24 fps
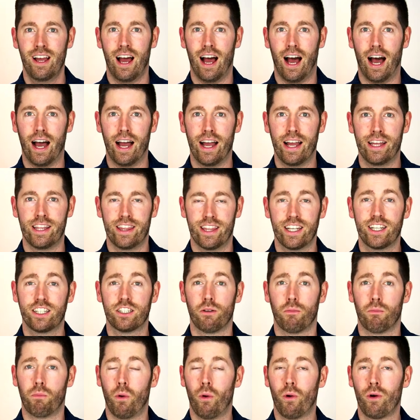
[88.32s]
I think it's
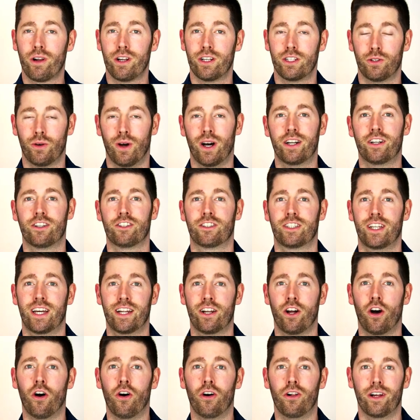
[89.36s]
important to understand
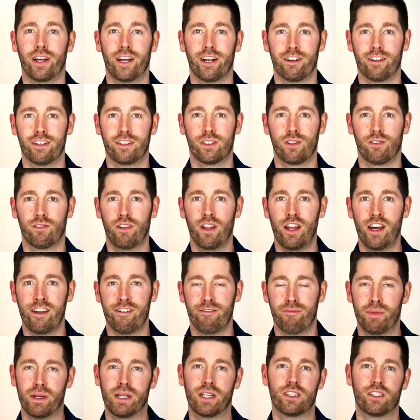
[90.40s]
all areas of life,
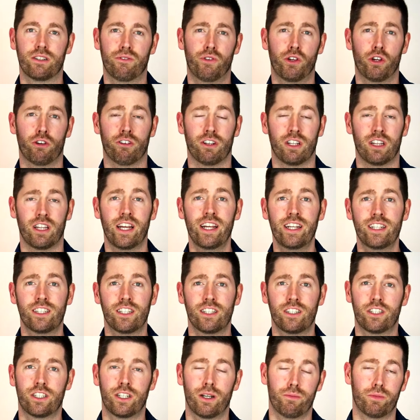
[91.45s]
because if your
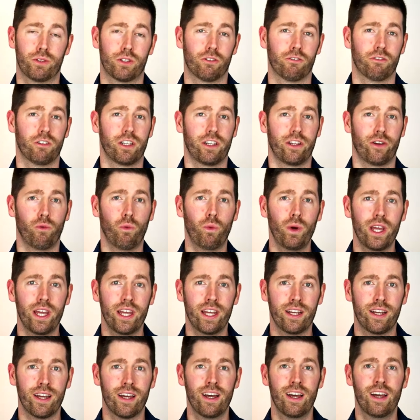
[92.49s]
relationships are really
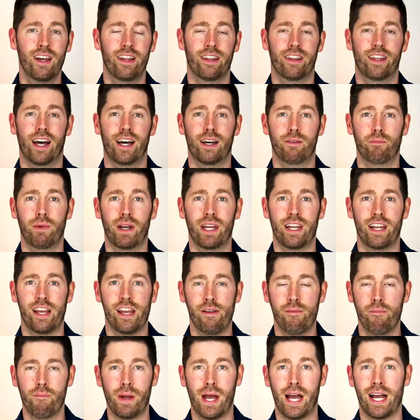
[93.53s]
weak, that might
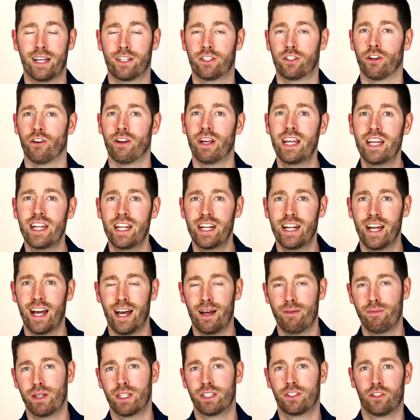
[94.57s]
impact your eating
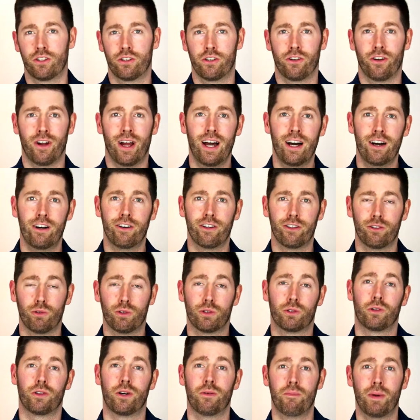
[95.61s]
habits or your health,
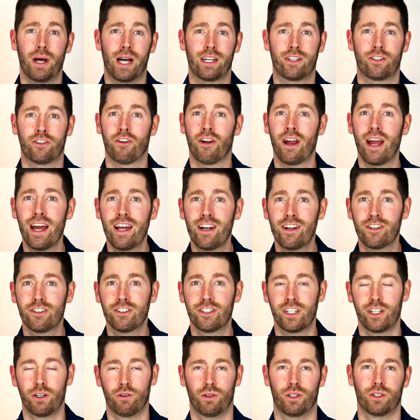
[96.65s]
which will impact your
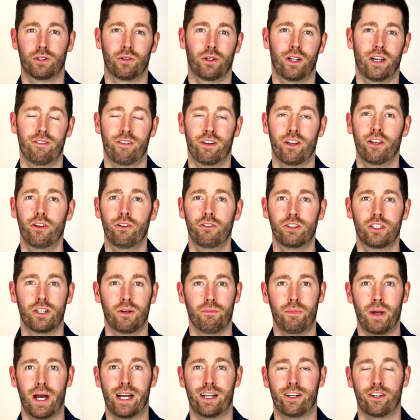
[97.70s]
energy, which will have a huge
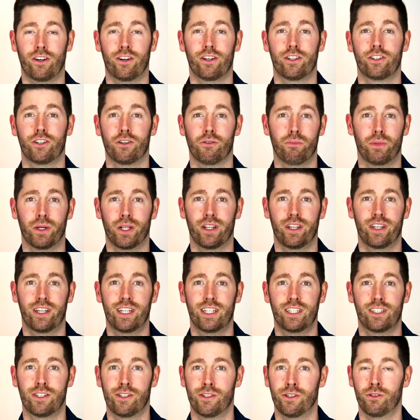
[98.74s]
impact on your
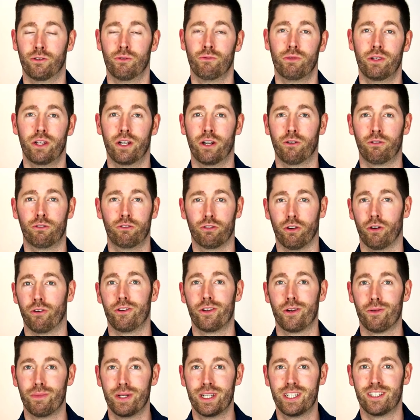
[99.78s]
ability to, grow
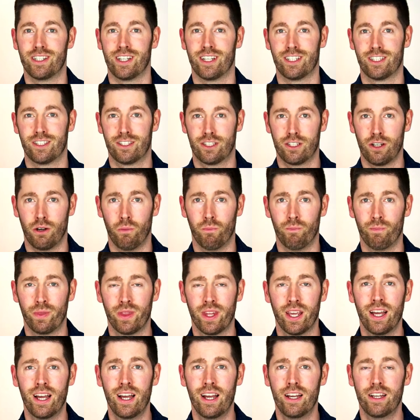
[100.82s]
your business. So
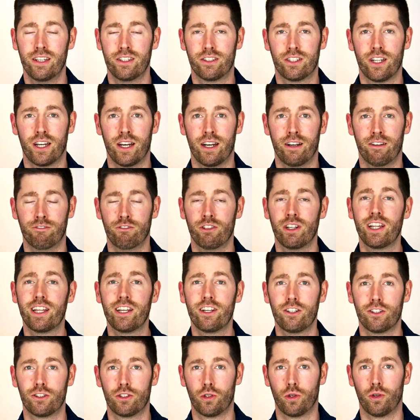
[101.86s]
it's a really
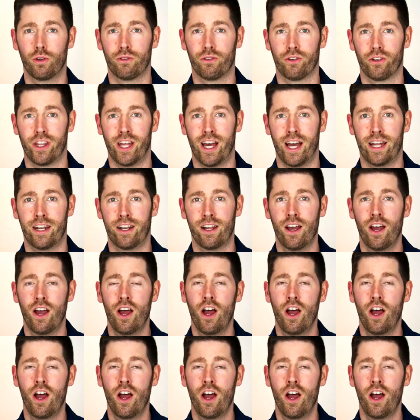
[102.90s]
good tool for that.